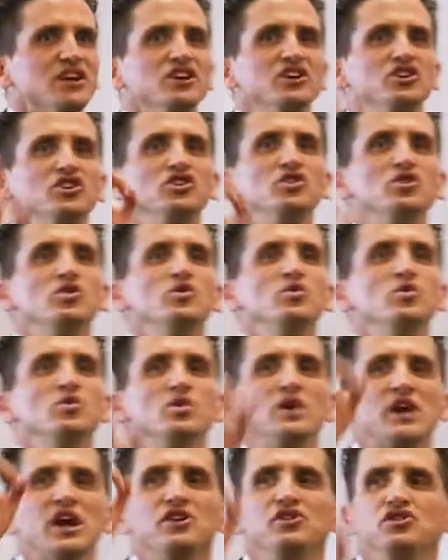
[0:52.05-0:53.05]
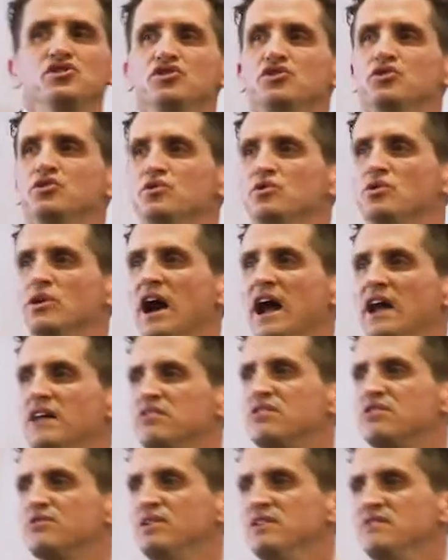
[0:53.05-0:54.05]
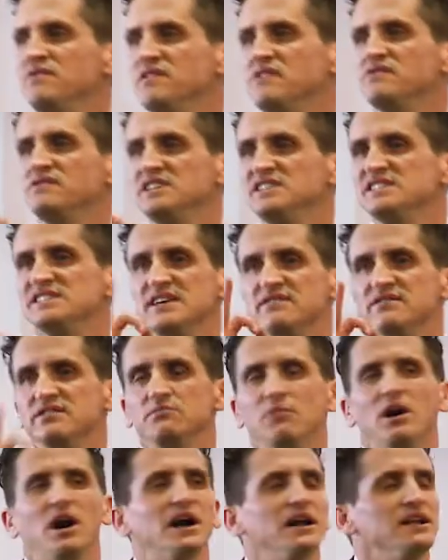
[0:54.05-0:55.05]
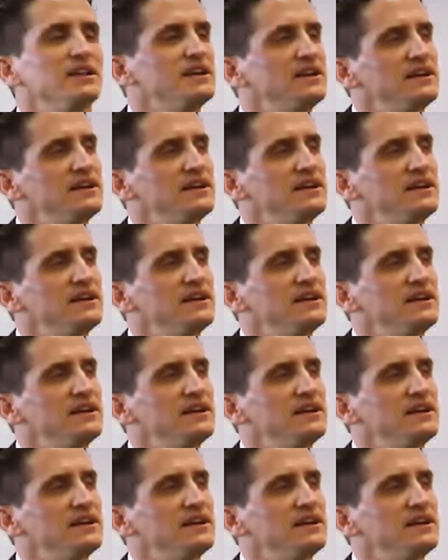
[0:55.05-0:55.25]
you can do a 3:57 mile.